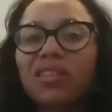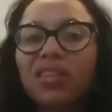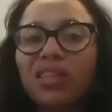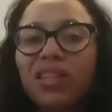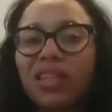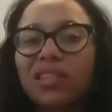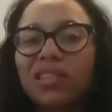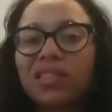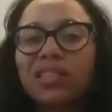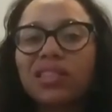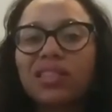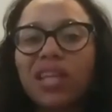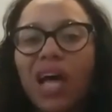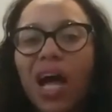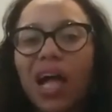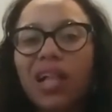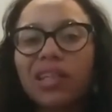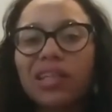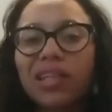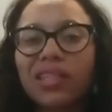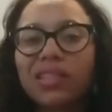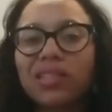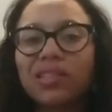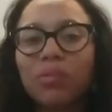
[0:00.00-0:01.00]
look as
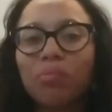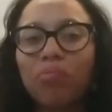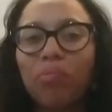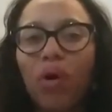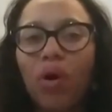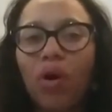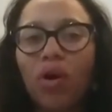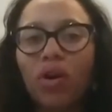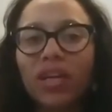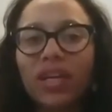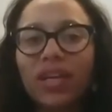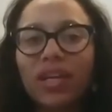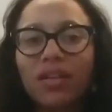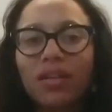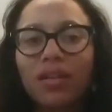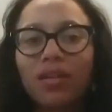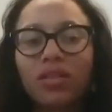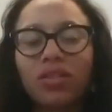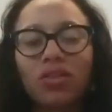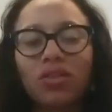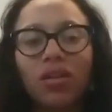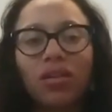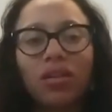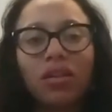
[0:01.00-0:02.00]
solid as the Ball kit
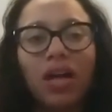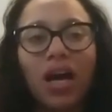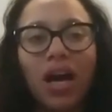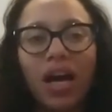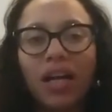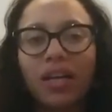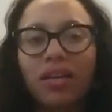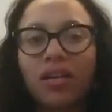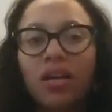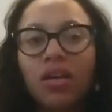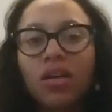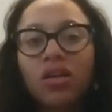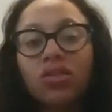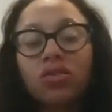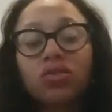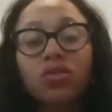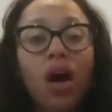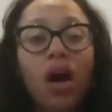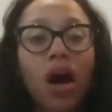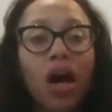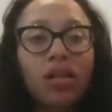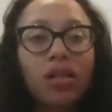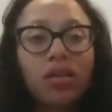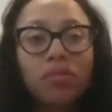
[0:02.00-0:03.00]
looks online.
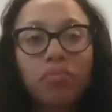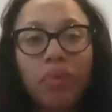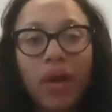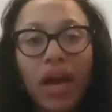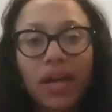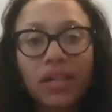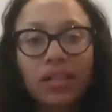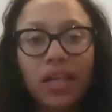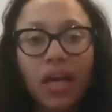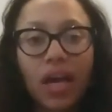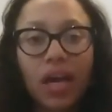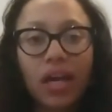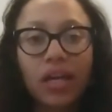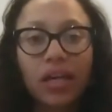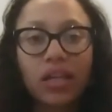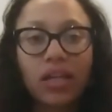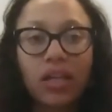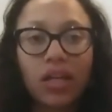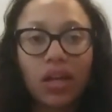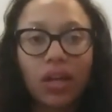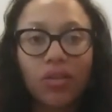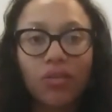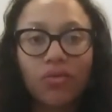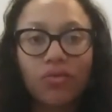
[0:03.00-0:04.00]
So I'll unpack that in
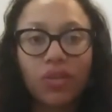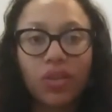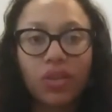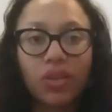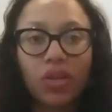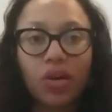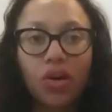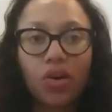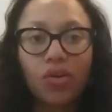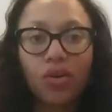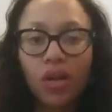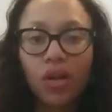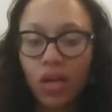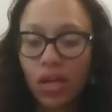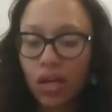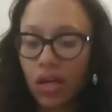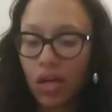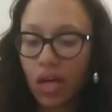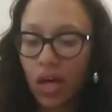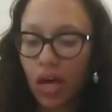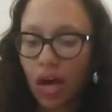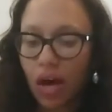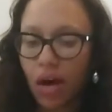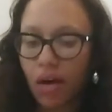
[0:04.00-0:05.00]
another video.
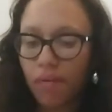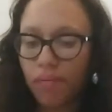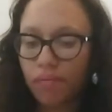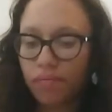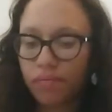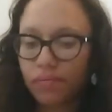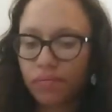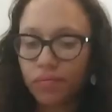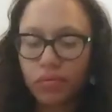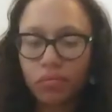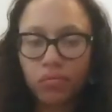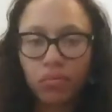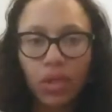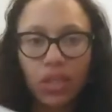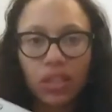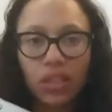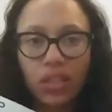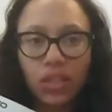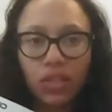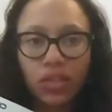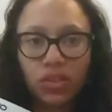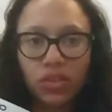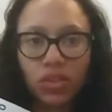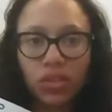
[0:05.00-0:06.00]
Um,
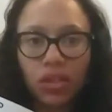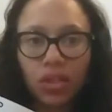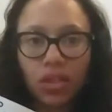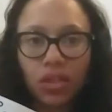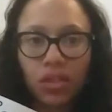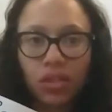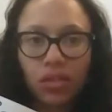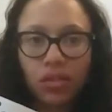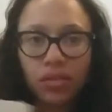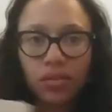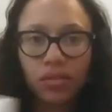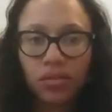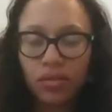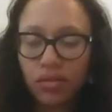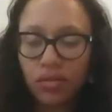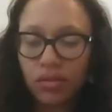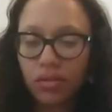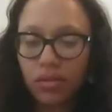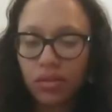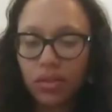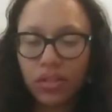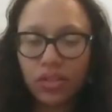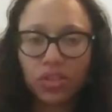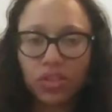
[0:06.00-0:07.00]
but here's the
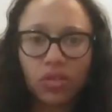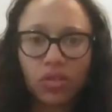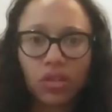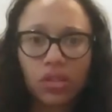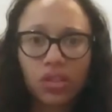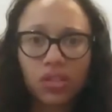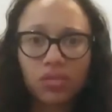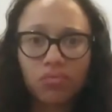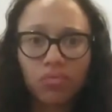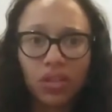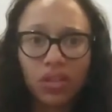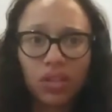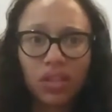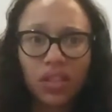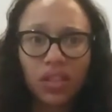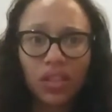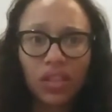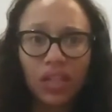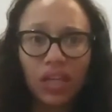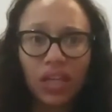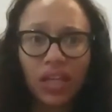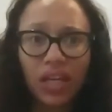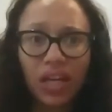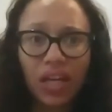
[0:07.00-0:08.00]
instruction
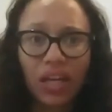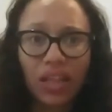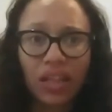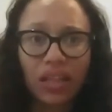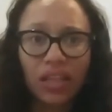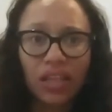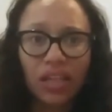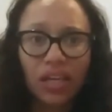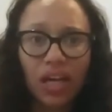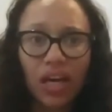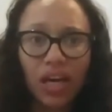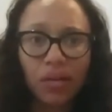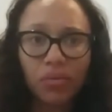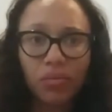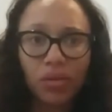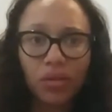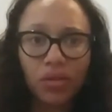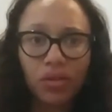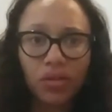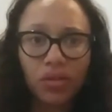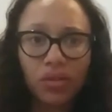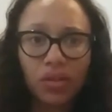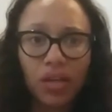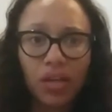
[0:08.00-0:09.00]
booklet, and I think I
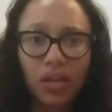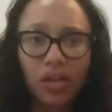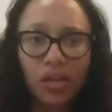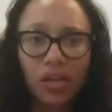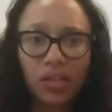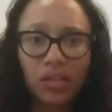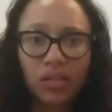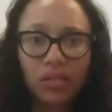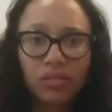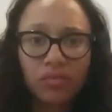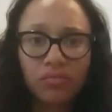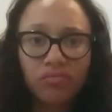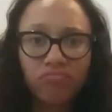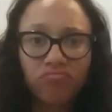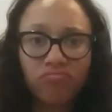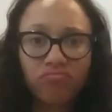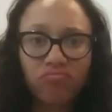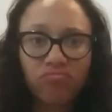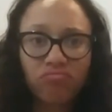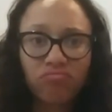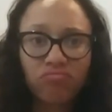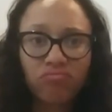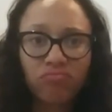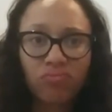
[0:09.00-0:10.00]
will uh,
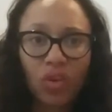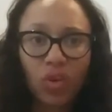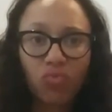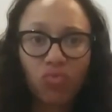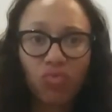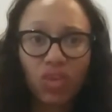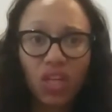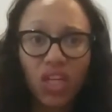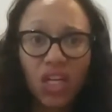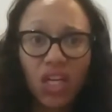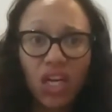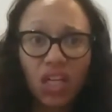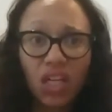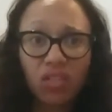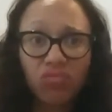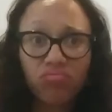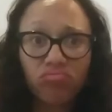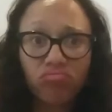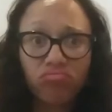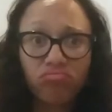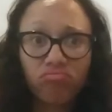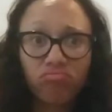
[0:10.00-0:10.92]
read it.